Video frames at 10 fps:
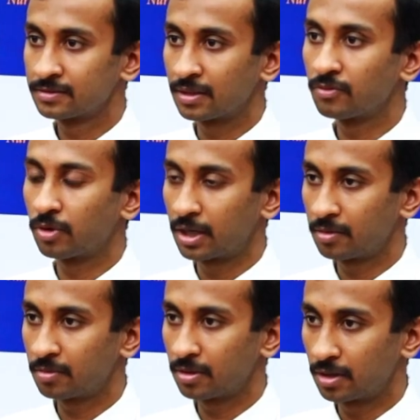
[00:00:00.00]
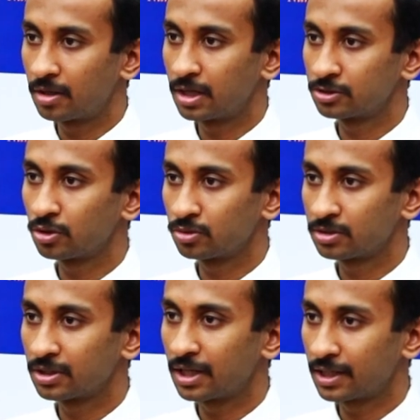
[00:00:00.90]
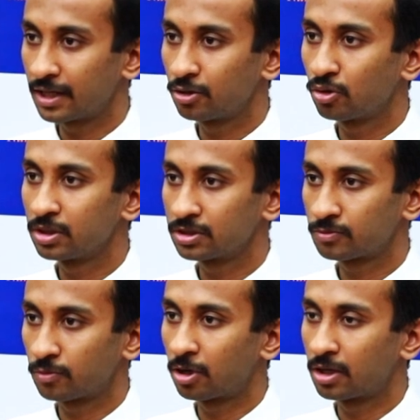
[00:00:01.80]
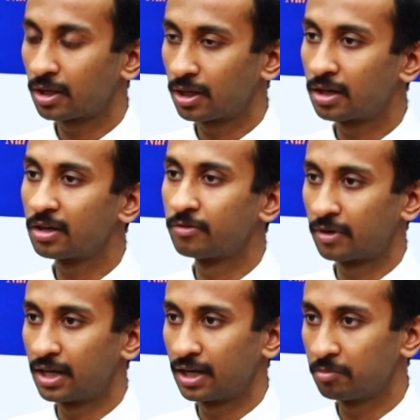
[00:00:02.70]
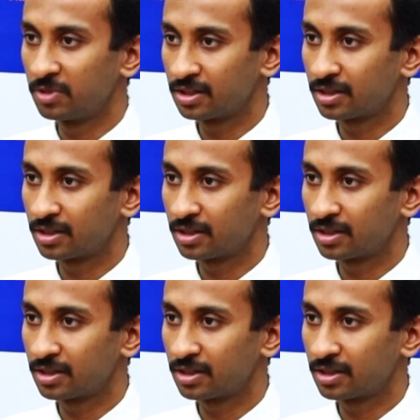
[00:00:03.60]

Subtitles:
Sir, one resolution that I know is for a referendum in